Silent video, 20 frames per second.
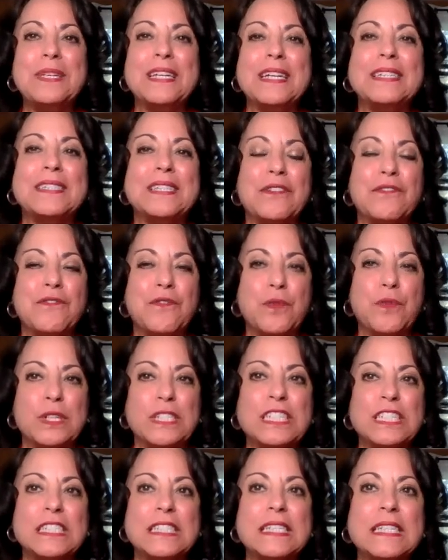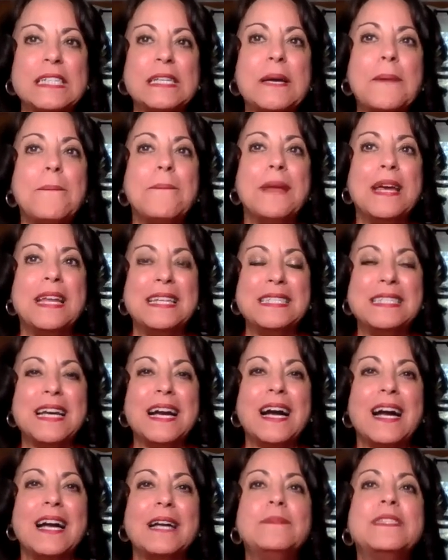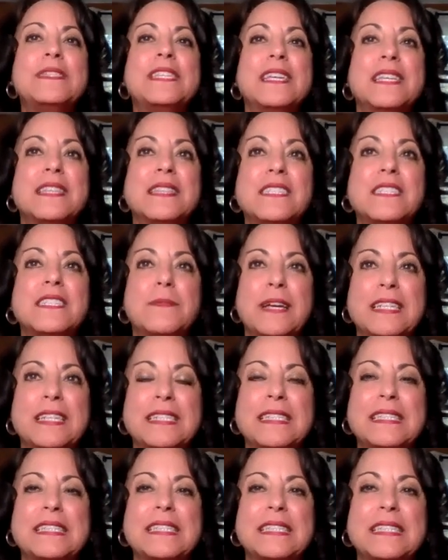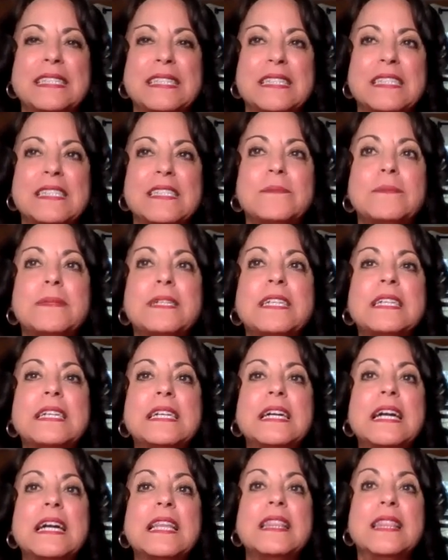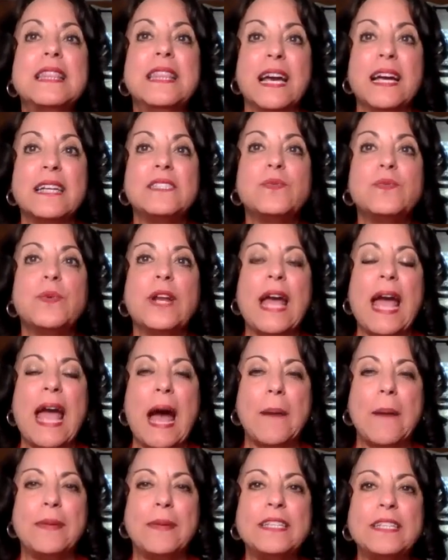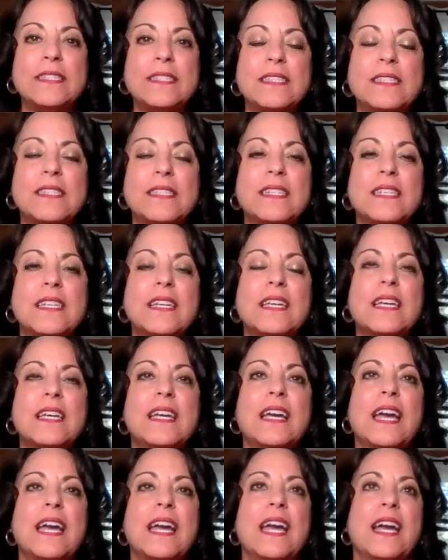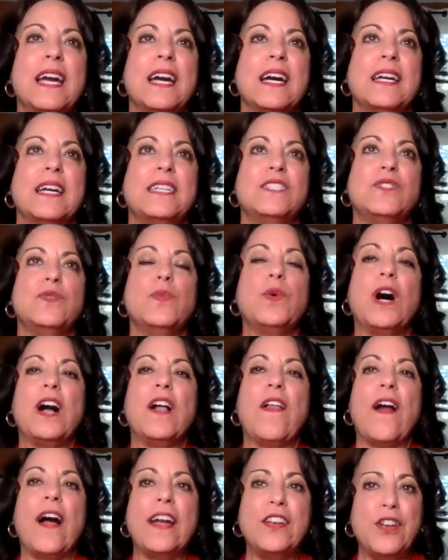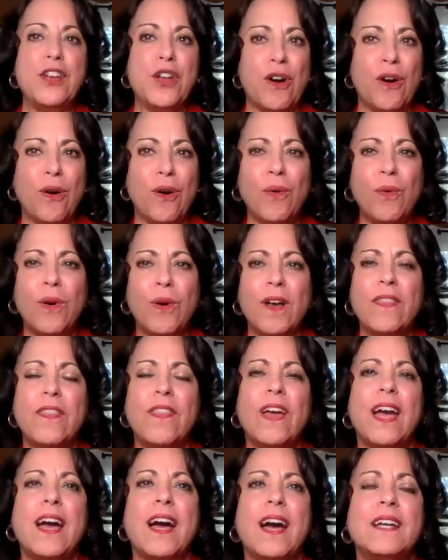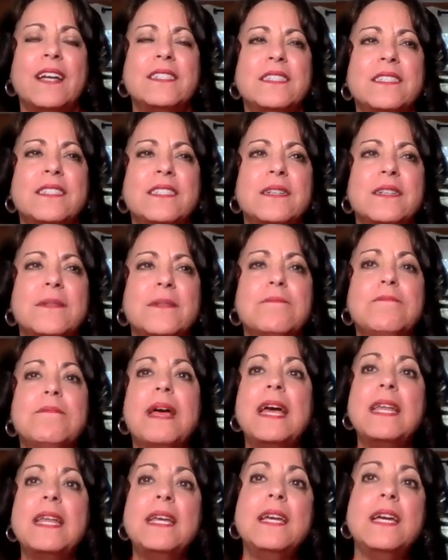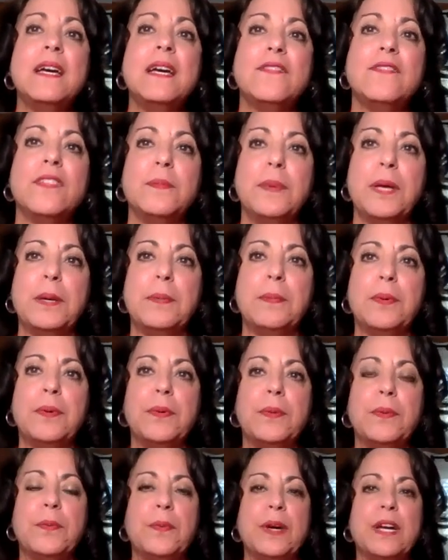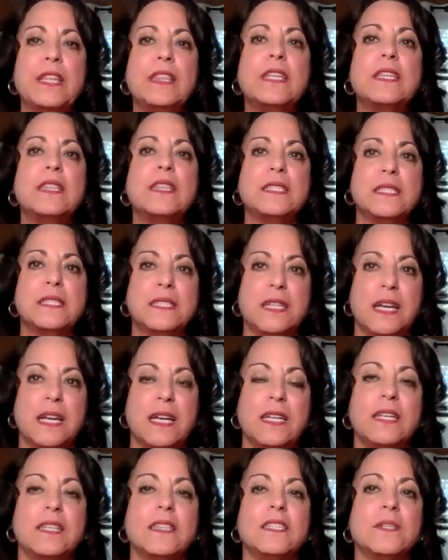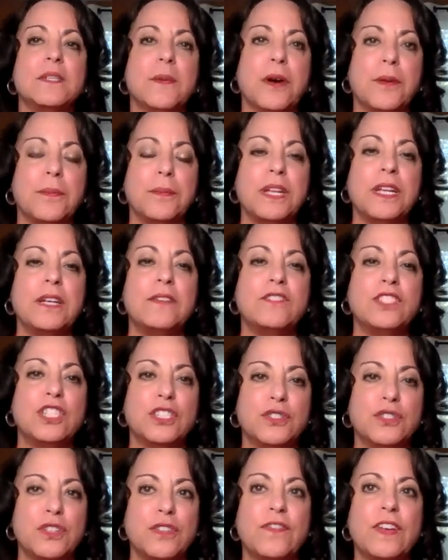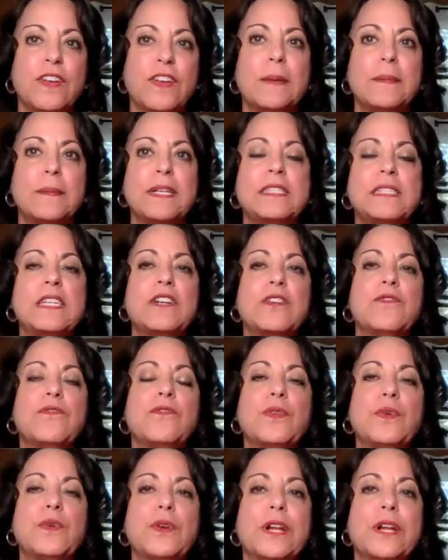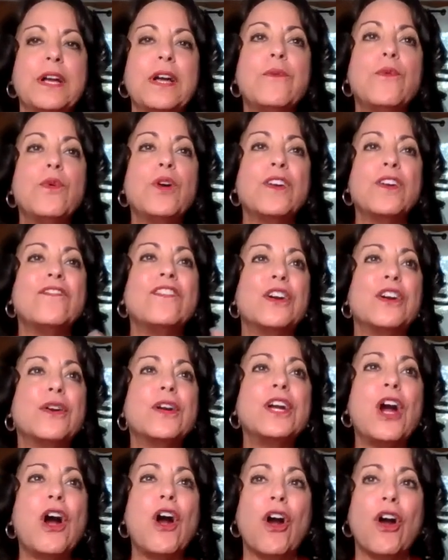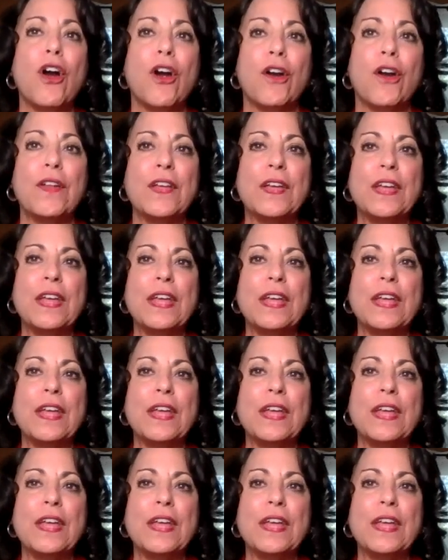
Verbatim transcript: because, unfortunately, many times in the dependency system, that's what happens. And while I know that many of the people with the state and the Department of Children and Families here in Florida work very hard,